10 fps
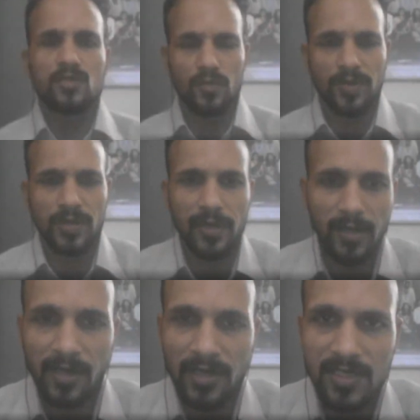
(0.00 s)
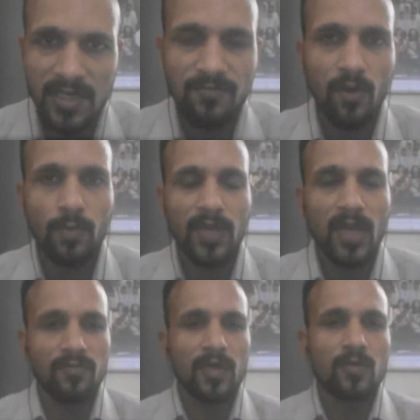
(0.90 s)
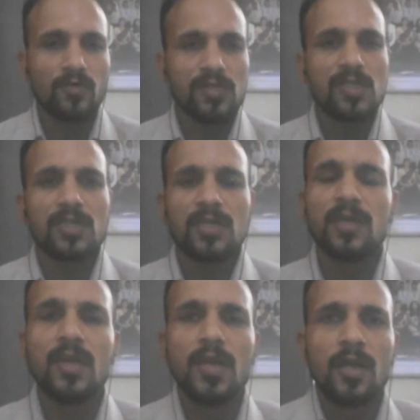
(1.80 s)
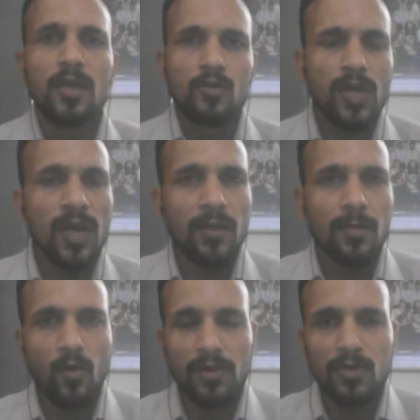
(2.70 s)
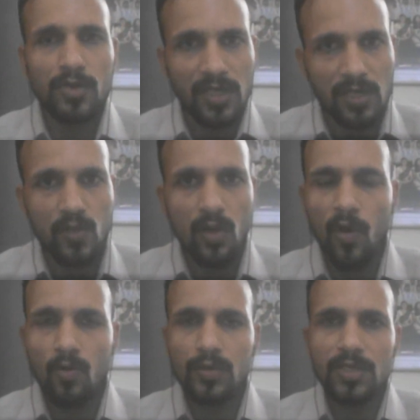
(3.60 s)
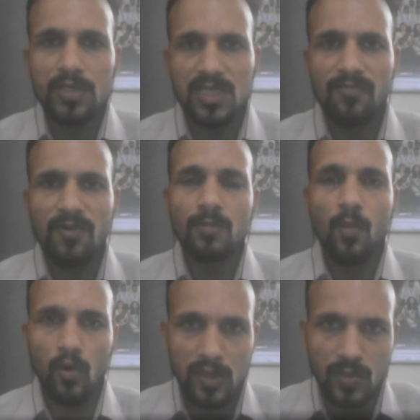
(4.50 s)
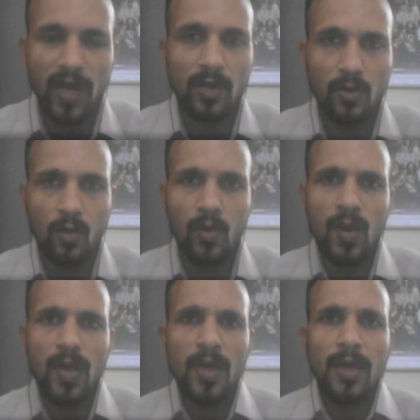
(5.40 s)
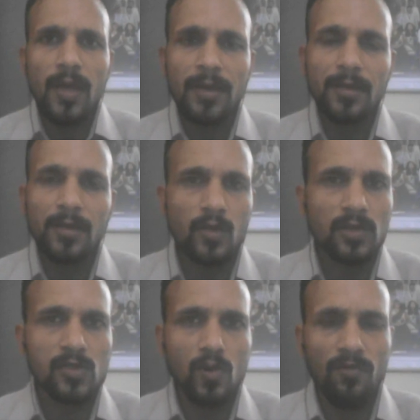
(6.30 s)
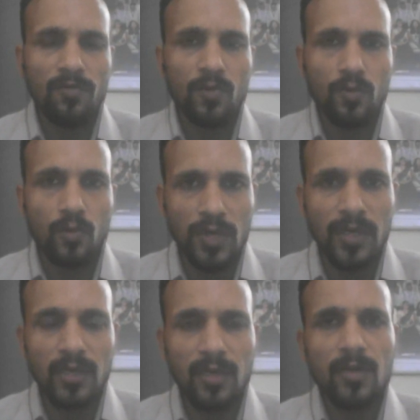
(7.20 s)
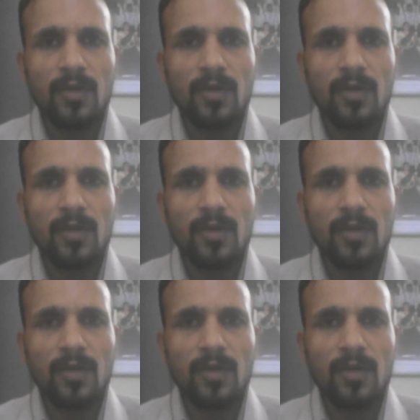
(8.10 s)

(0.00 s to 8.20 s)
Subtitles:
student, I Rakesh Jain from Gambia University. Today I am going to teach you about the Stephen Boltzmann law and Newton's law of cooling,